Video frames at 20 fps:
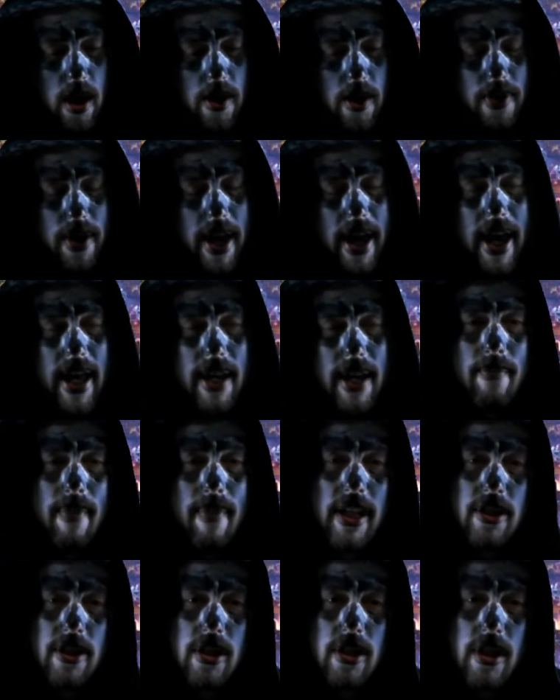The
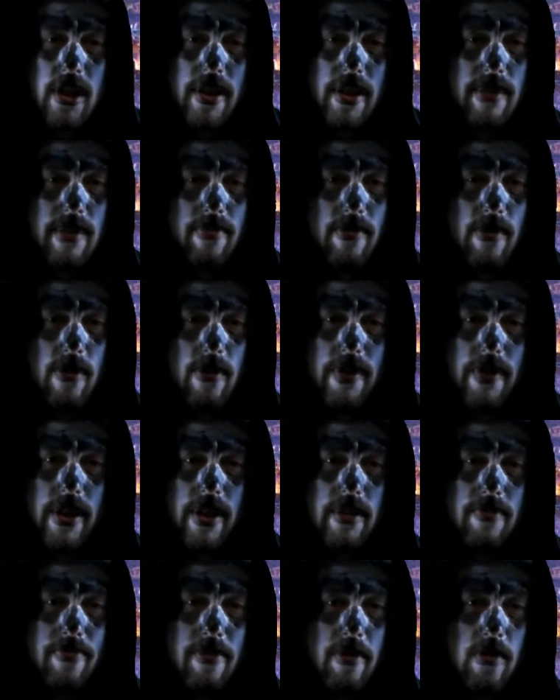animation in this movie
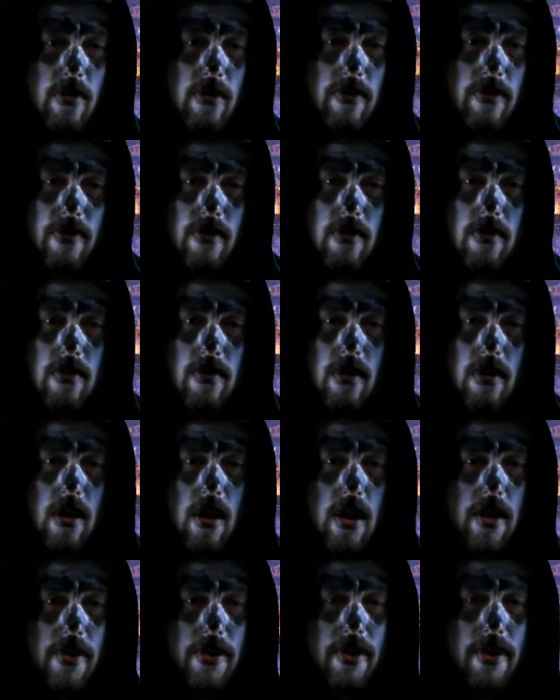is beautiful.
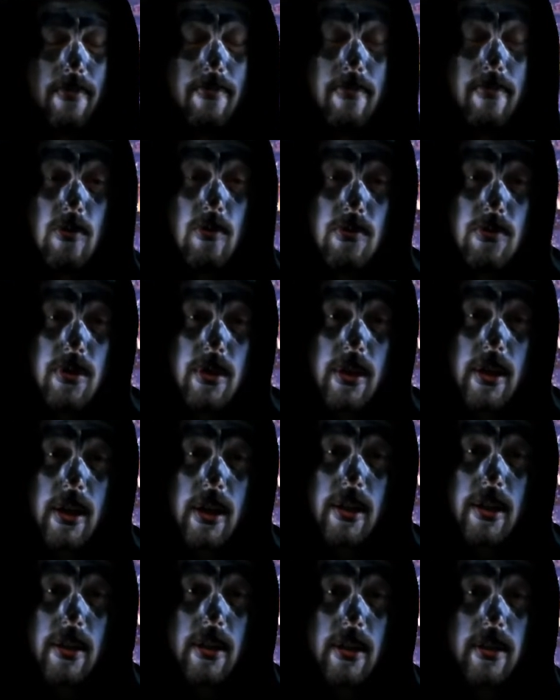The music
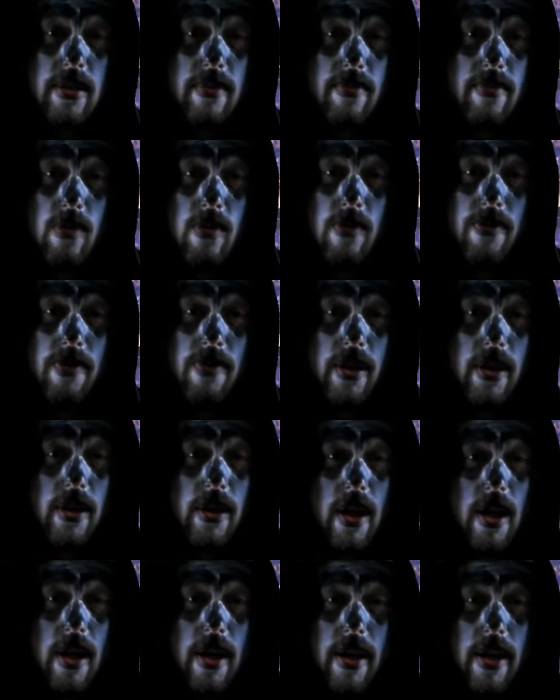in this movie
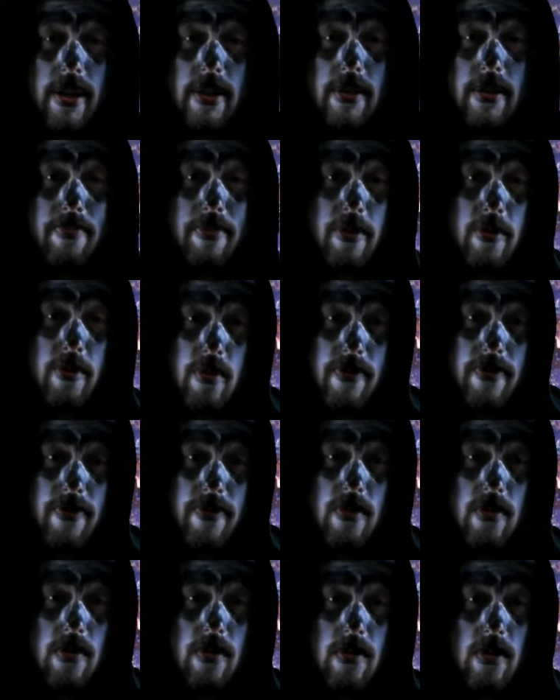is
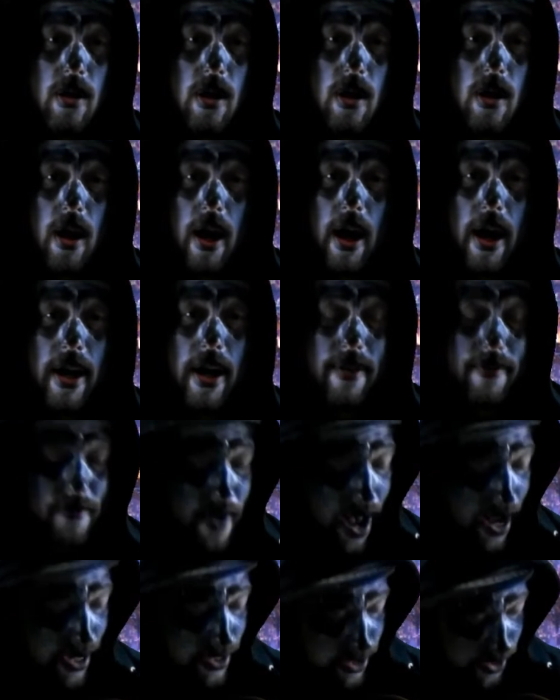beautiful. In
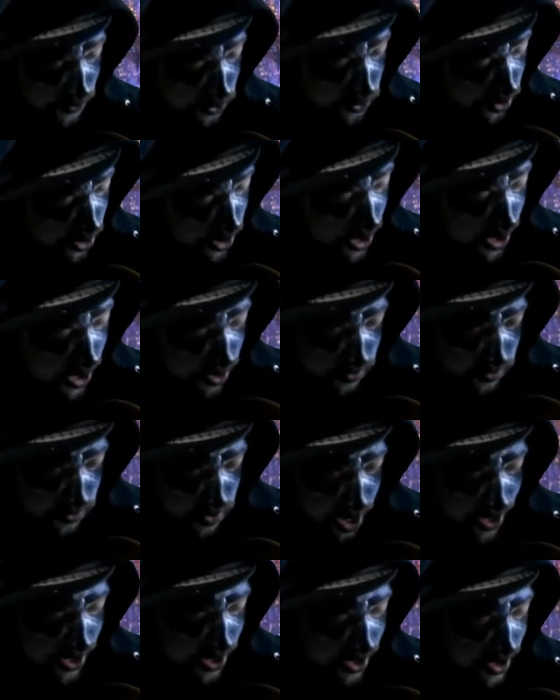fact, if you see
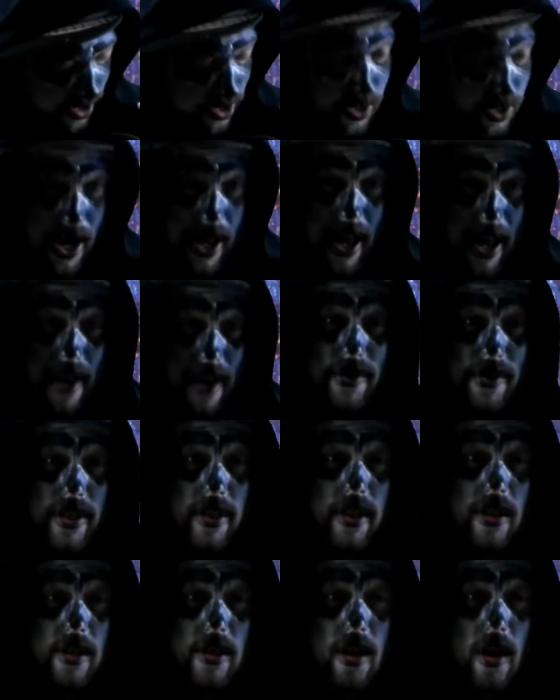right here, I have this
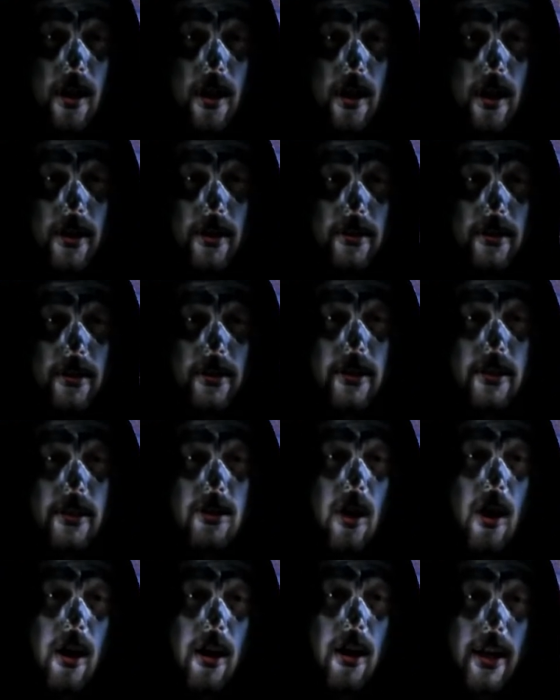guitar. This
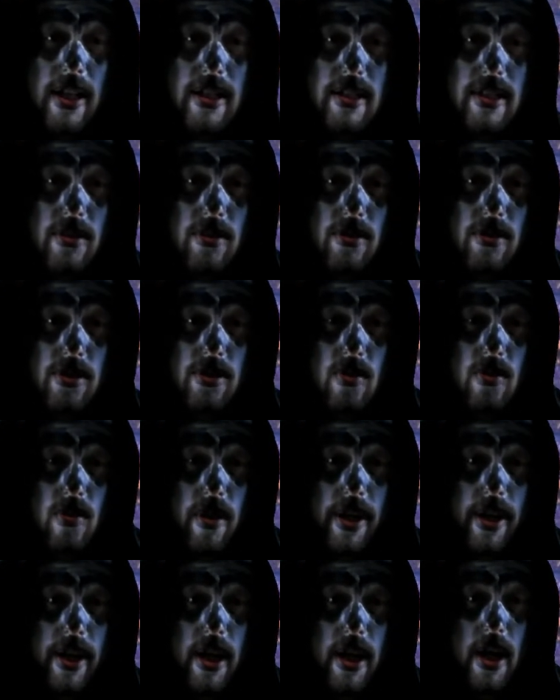guitar has a little
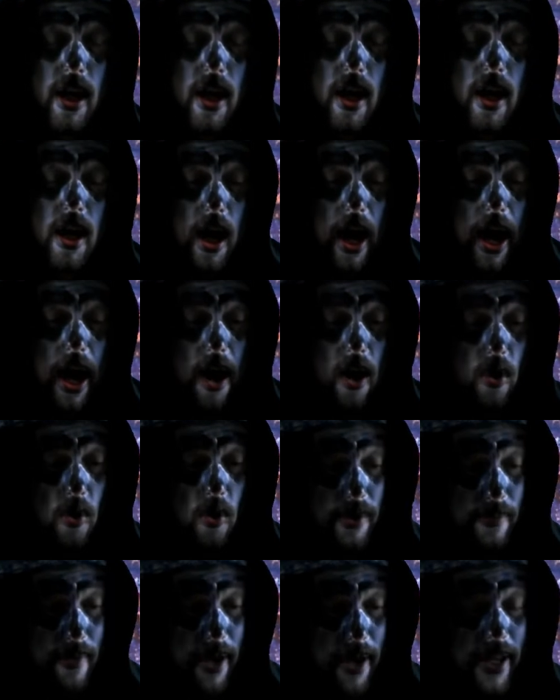story. I
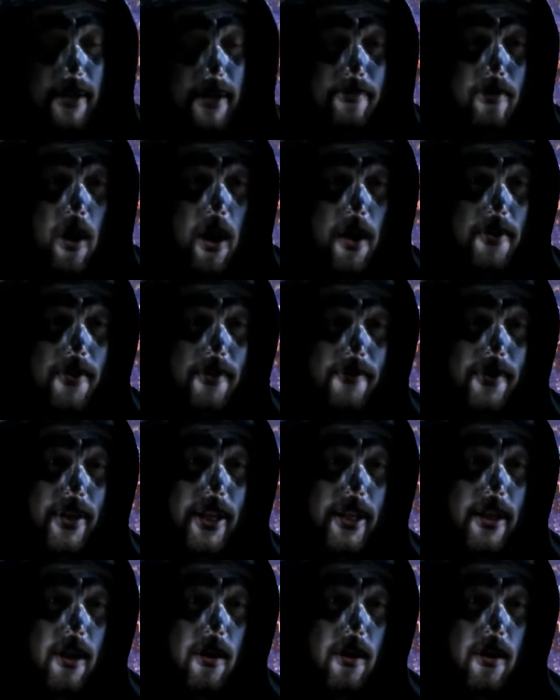only made it part of the
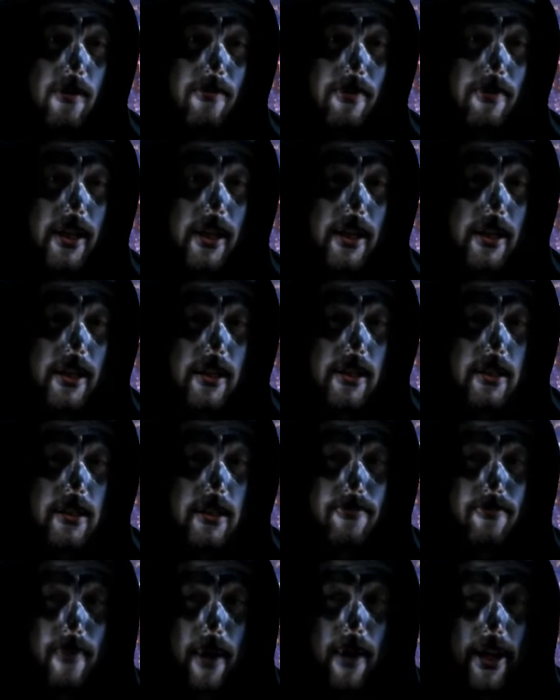video because
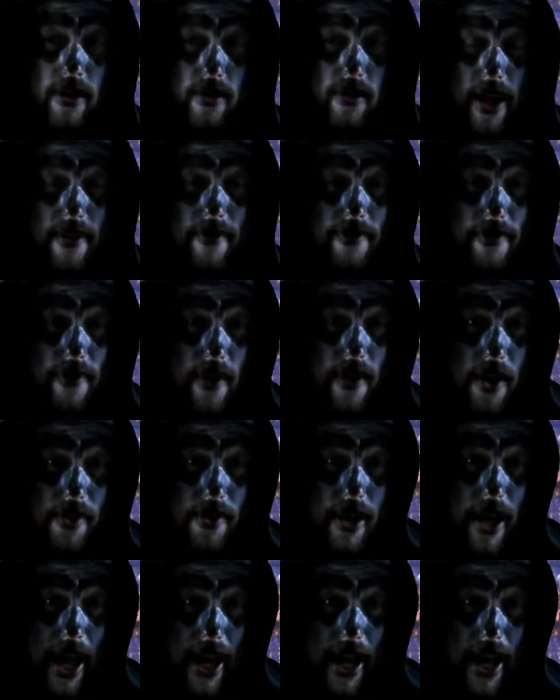my
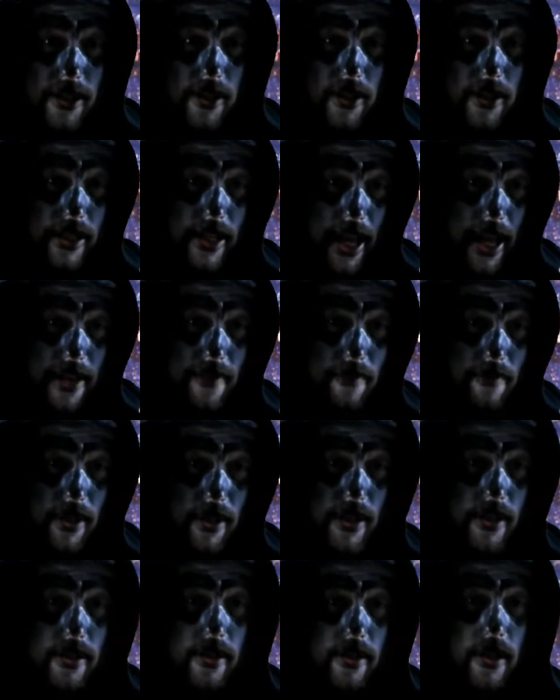grandfather actually gave me
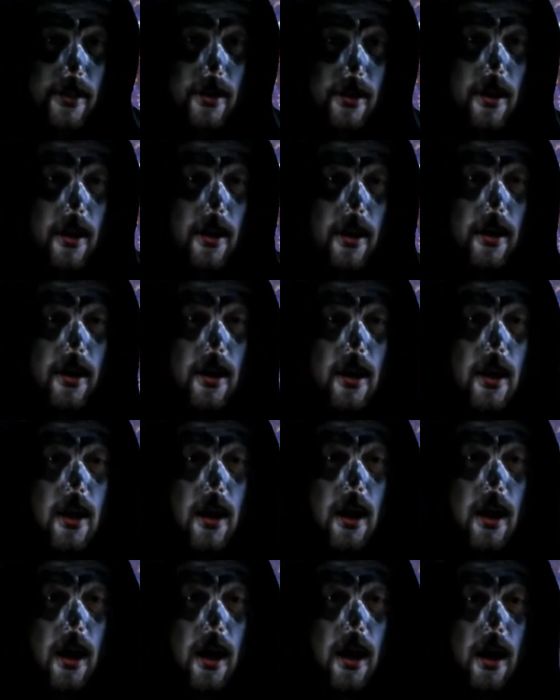this guitar.
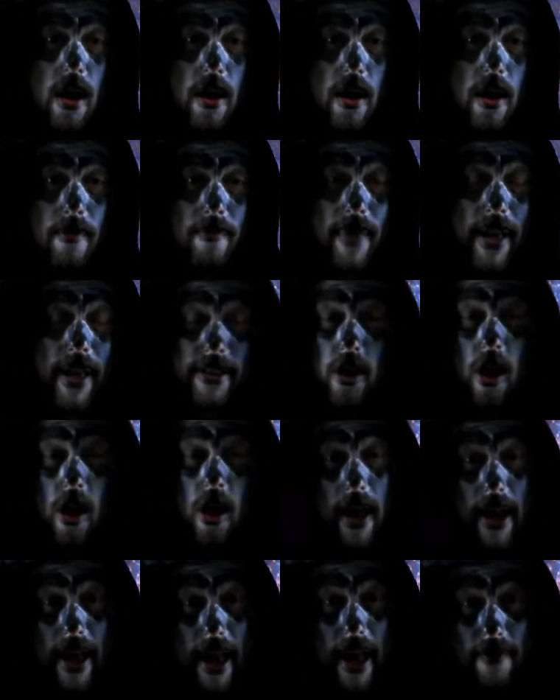That's all
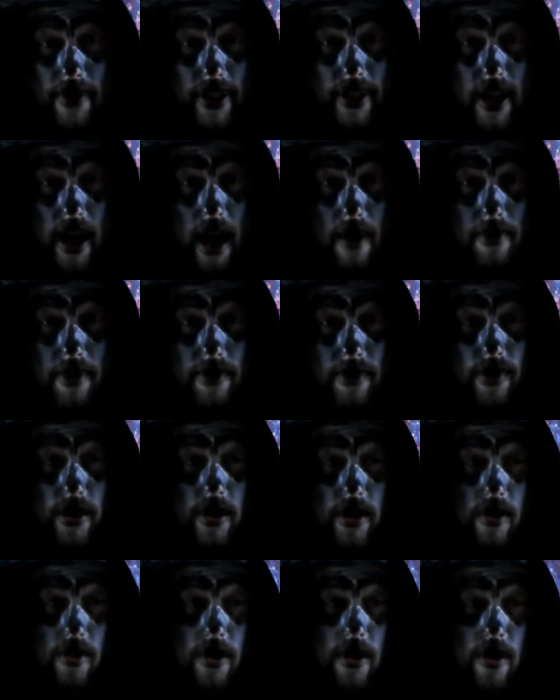I have in common with
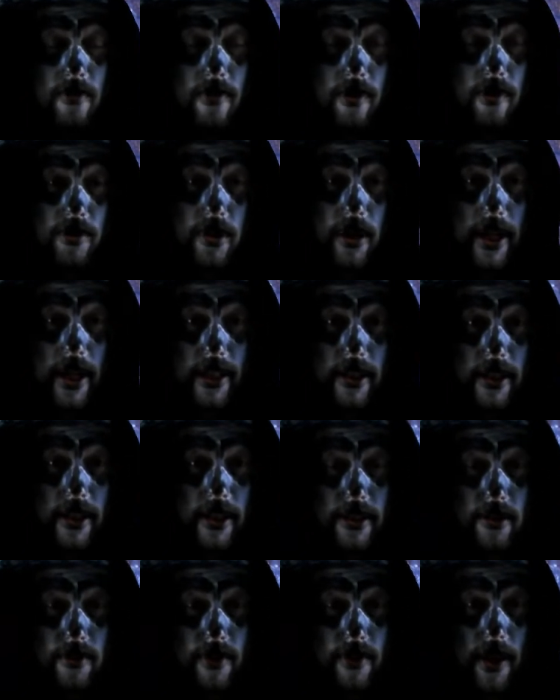Coco, most likely,
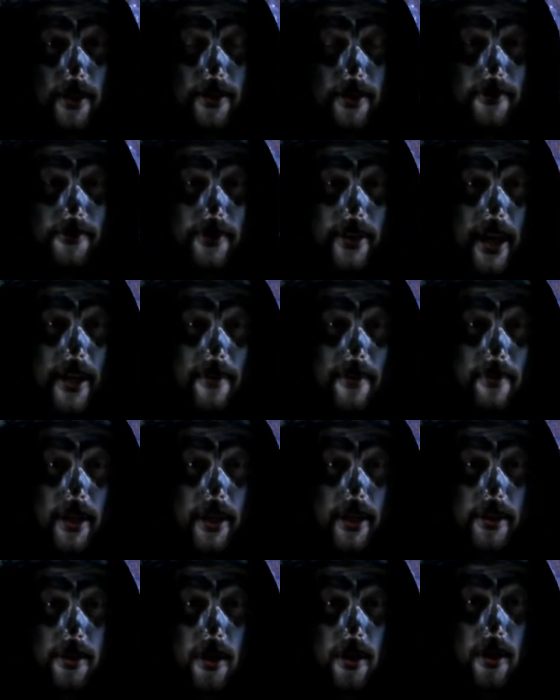is a relative gave me a
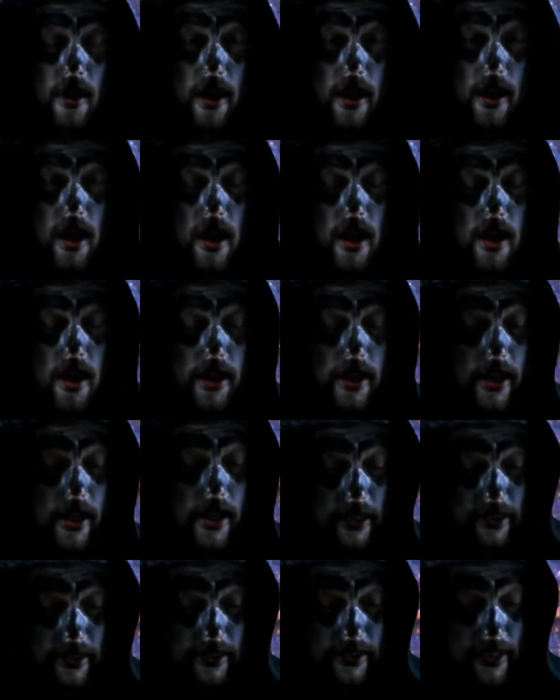guitar.
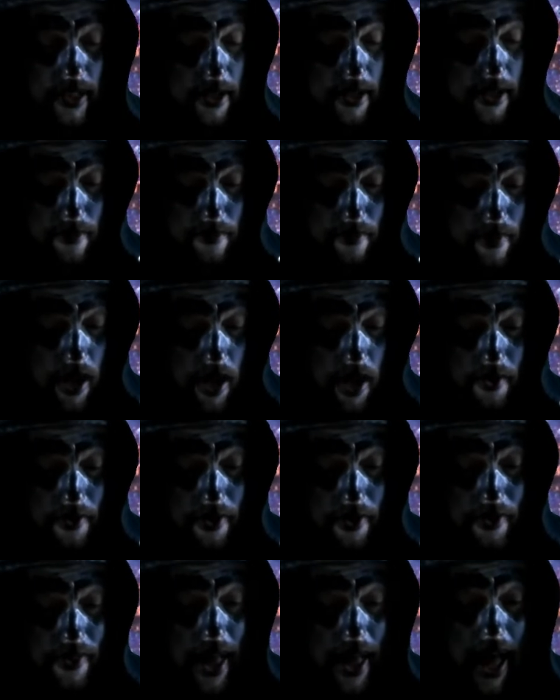Because other
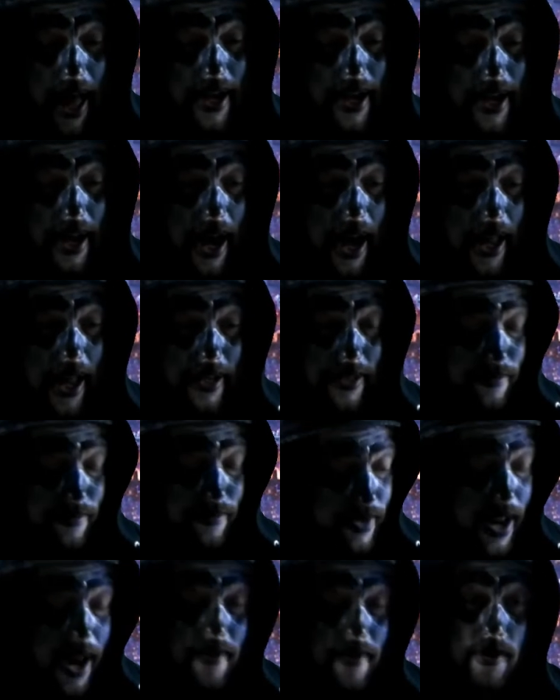than that, I
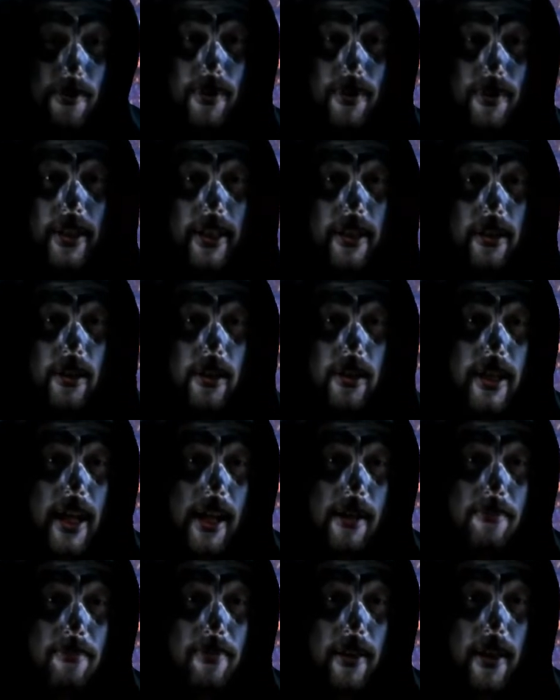never really learned how
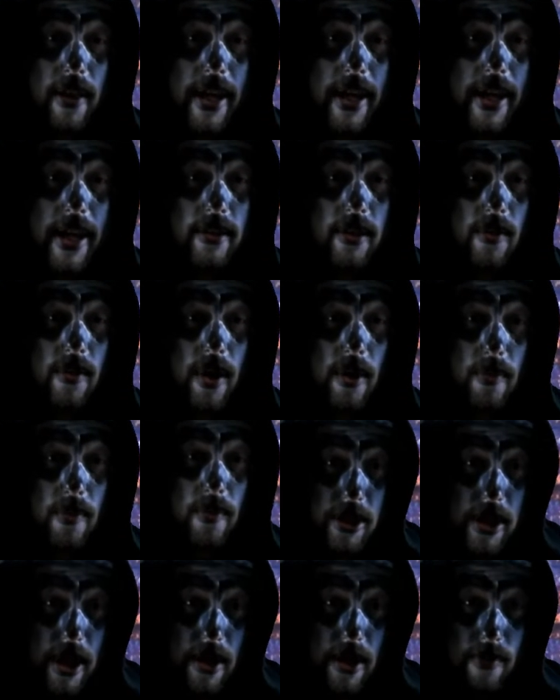to play, though I
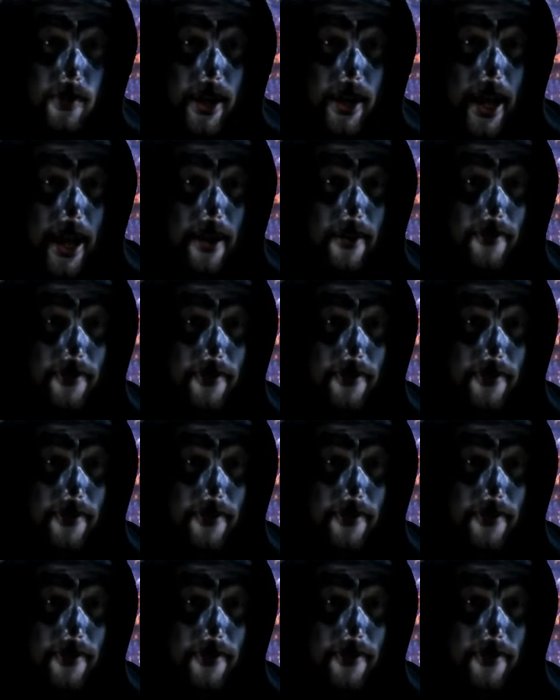wish I would have.